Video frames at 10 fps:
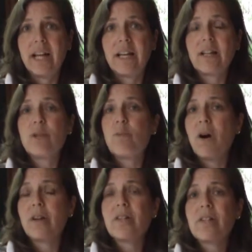And the
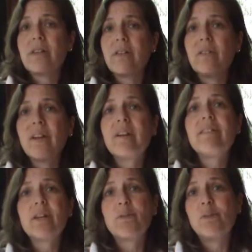waters are very,
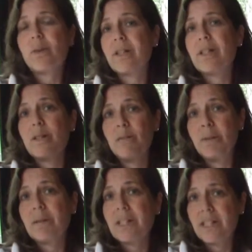very important to the
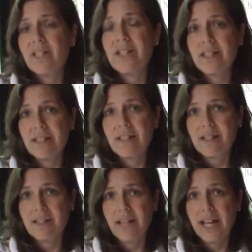people indigenous to
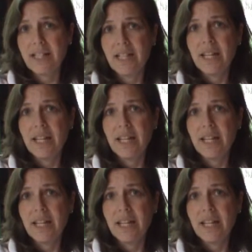this land.